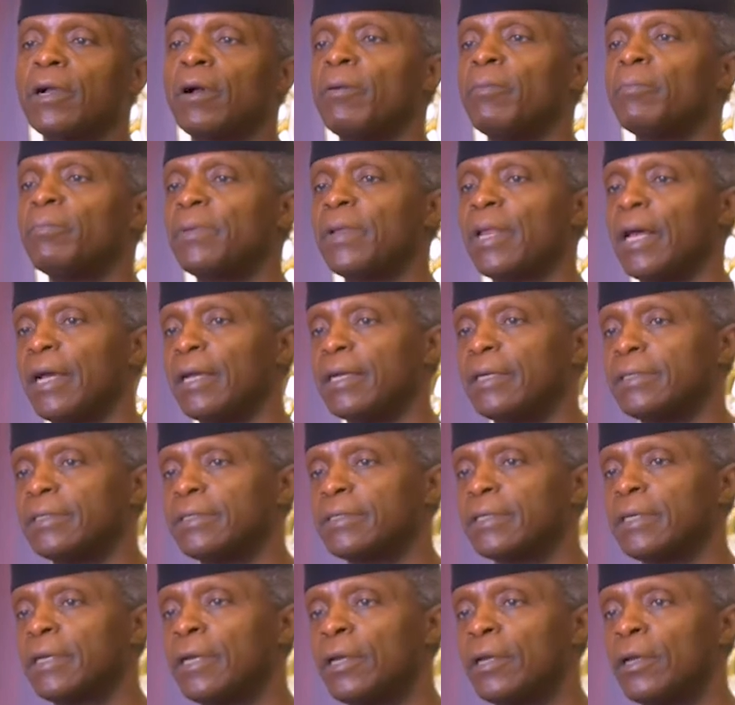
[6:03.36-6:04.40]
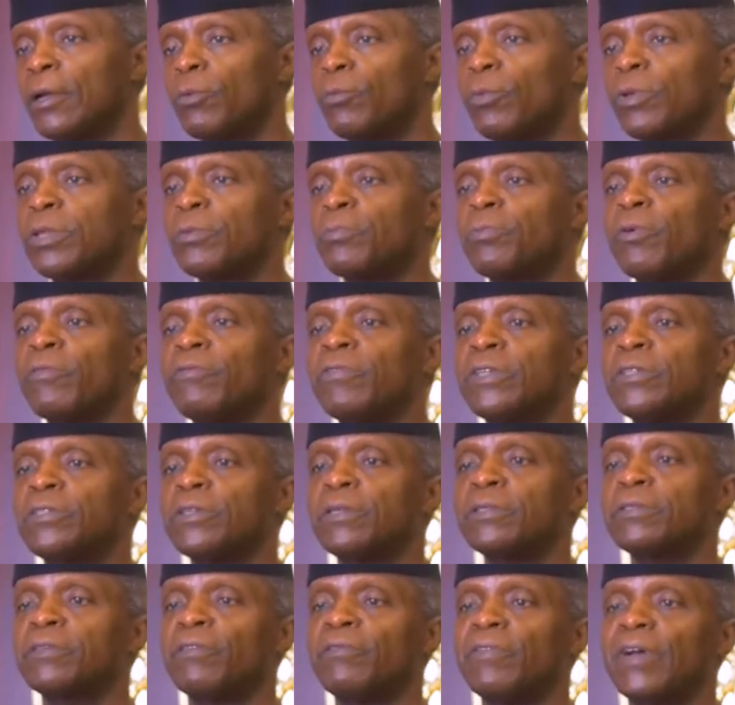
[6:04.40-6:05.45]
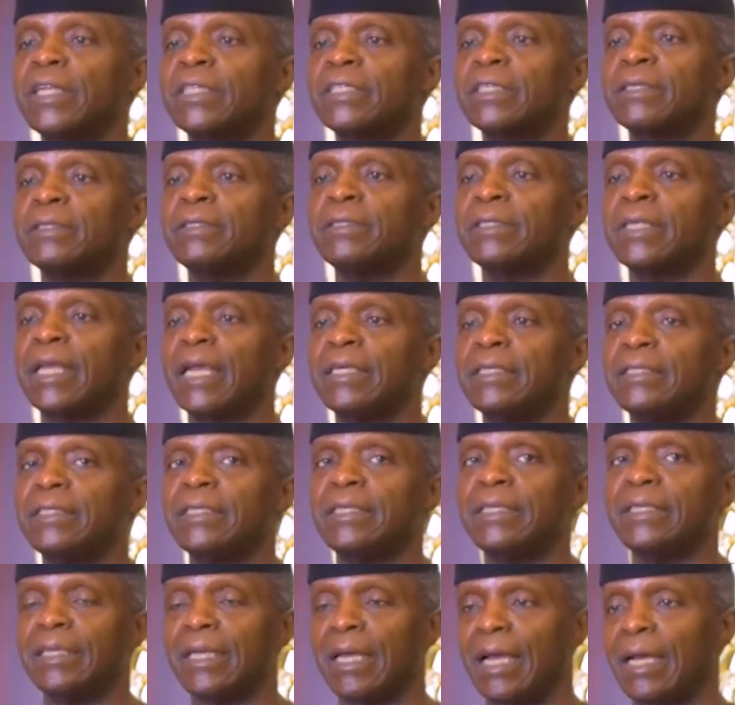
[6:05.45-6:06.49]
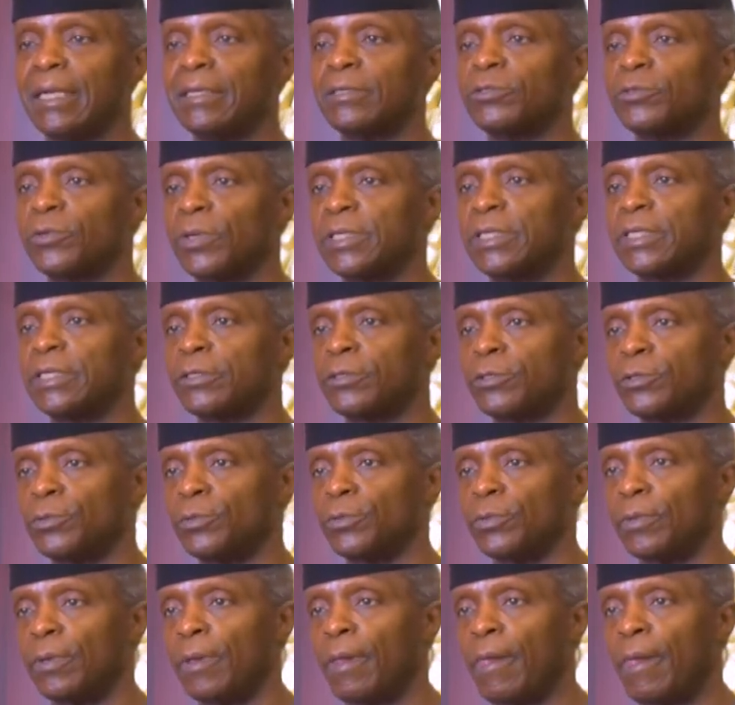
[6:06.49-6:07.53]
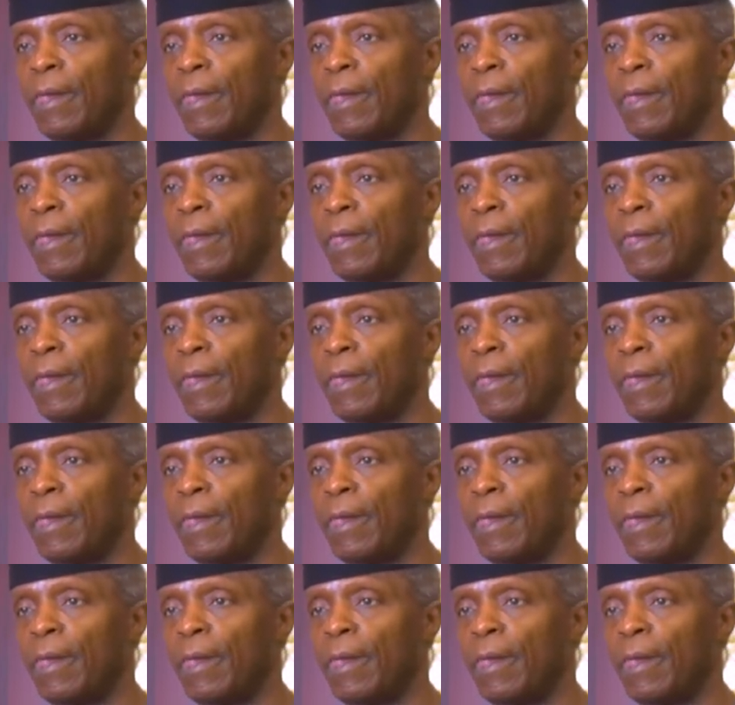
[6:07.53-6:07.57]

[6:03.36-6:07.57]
complies with the provisions of Article 19 and 22